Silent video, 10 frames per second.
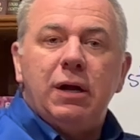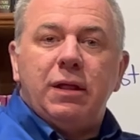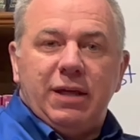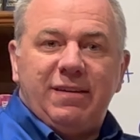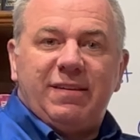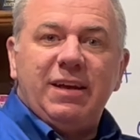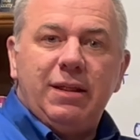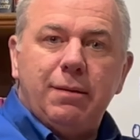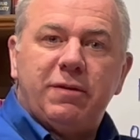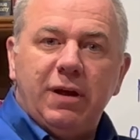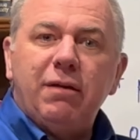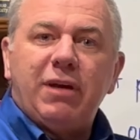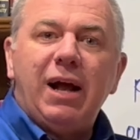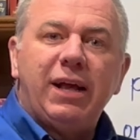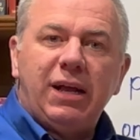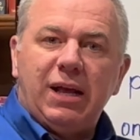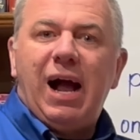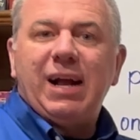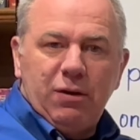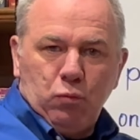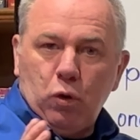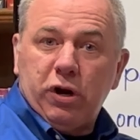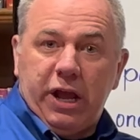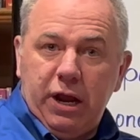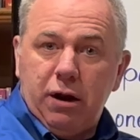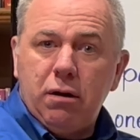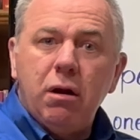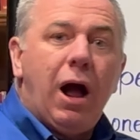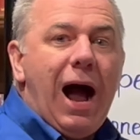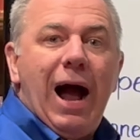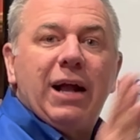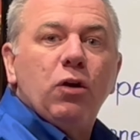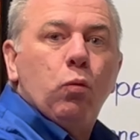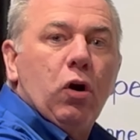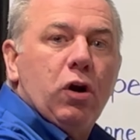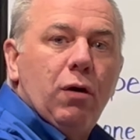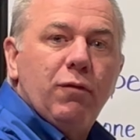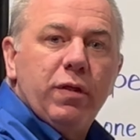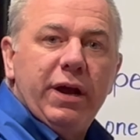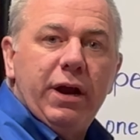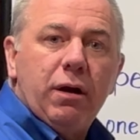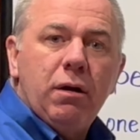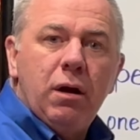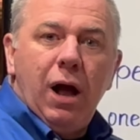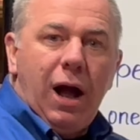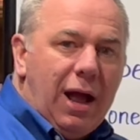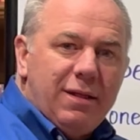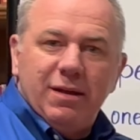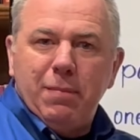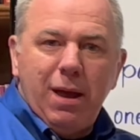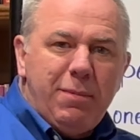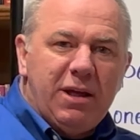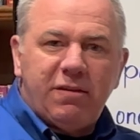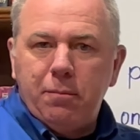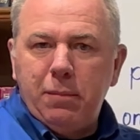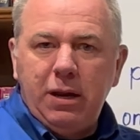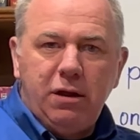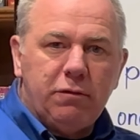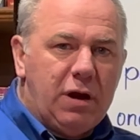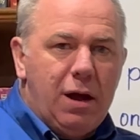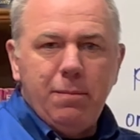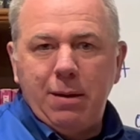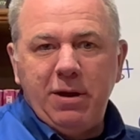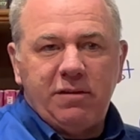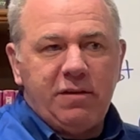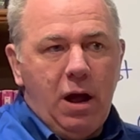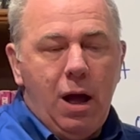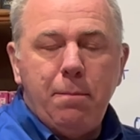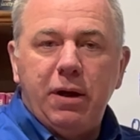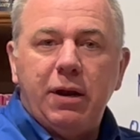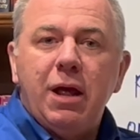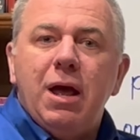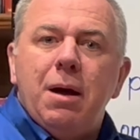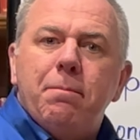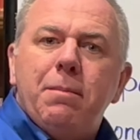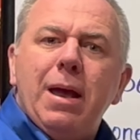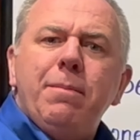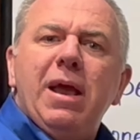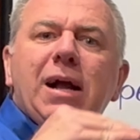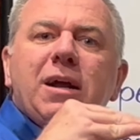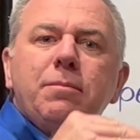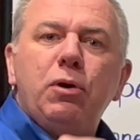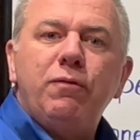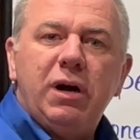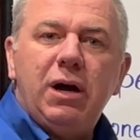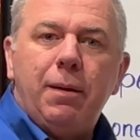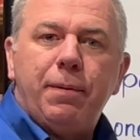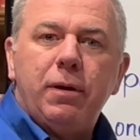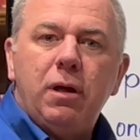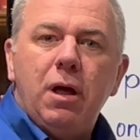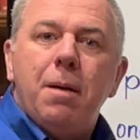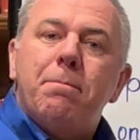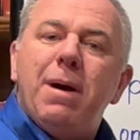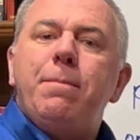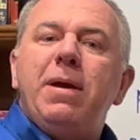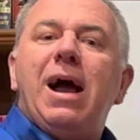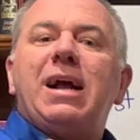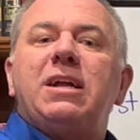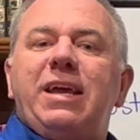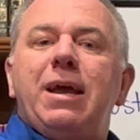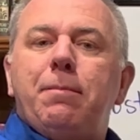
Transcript: They see themselves, I can work here, I could work over there. Maybe it's a menial job, maybe it's not, but maybe I could move up. Maybe I could get